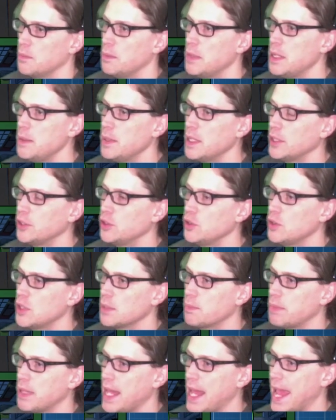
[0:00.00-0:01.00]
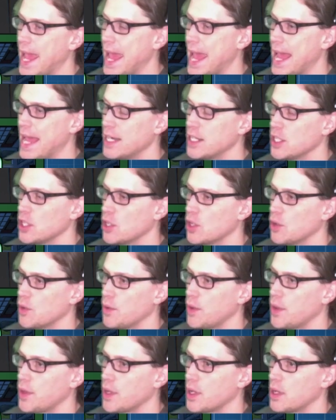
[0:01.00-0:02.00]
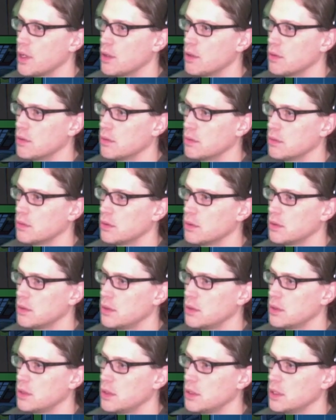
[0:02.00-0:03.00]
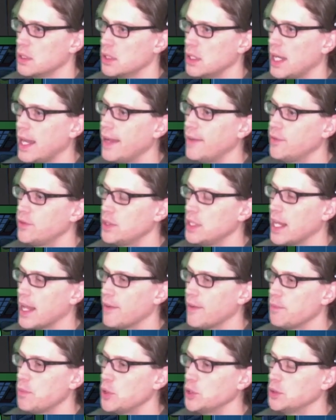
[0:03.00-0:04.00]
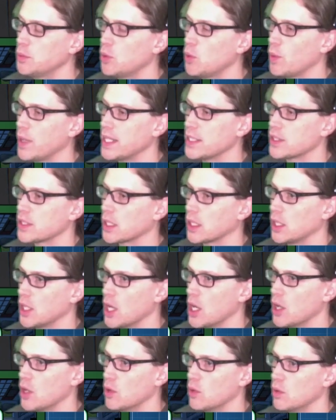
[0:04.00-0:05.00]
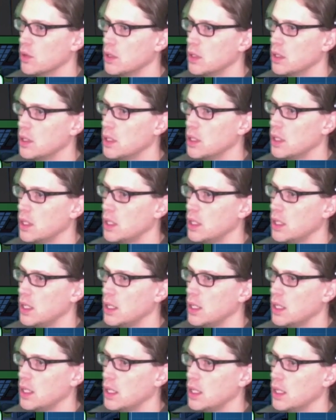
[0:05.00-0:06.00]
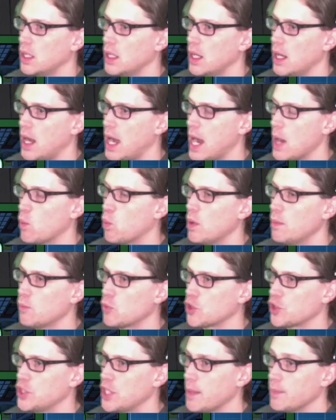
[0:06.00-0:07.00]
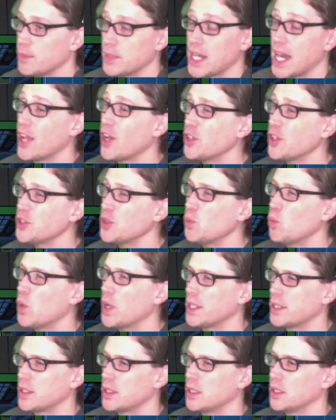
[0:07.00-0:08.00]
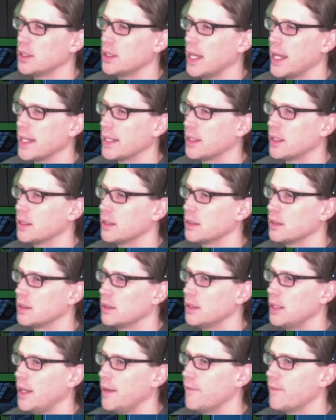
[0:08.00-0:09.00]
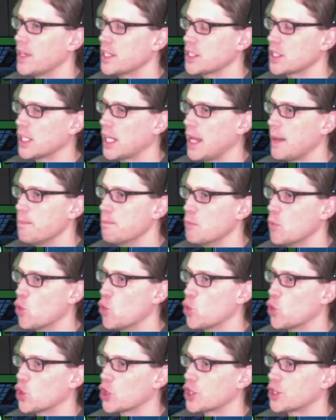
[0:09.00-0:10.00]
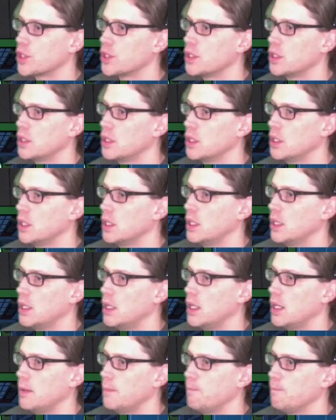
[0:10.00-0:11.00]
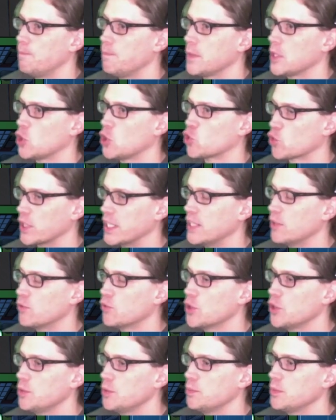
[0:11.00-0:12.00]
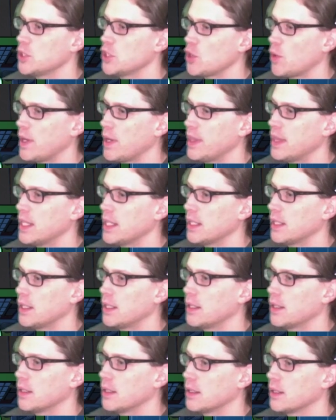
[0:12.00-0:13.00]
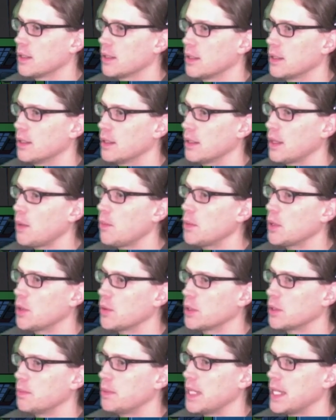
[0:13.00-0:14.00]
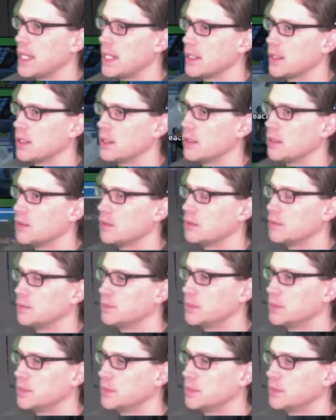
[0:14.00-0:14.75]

Maybe I'll do the patio though. I have multiple ways to go. I want more gems, and I also want to like investigate more green rooms. So I think I'm gonna go with the patio.